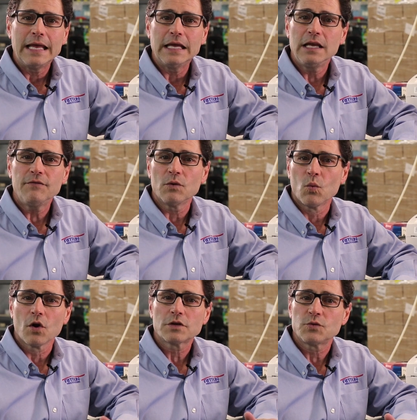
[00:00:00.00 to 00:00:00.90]
It even
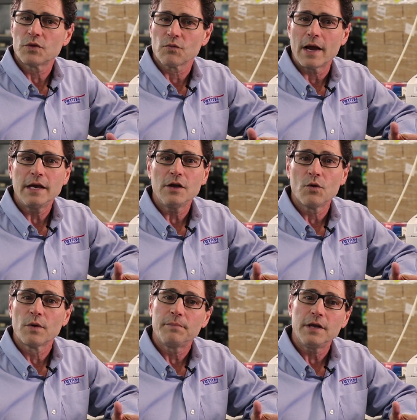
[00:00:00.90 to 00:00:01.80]
works with radio
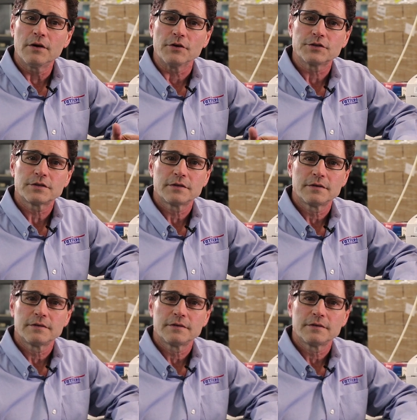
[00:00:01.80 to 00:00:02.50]
repeaters.